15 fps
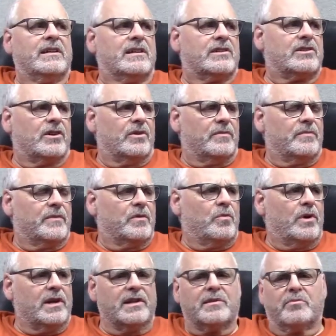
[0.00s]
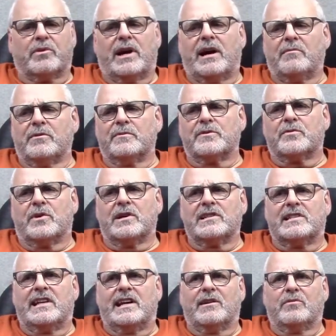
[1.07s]
So one of the problems
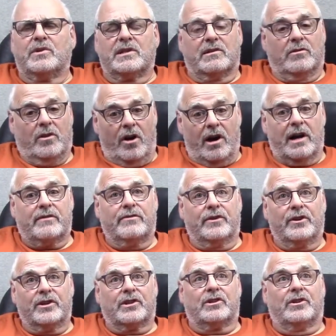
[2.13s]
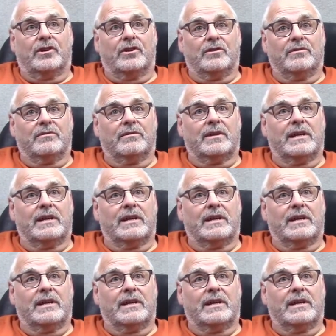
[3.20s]
was that with the long vertical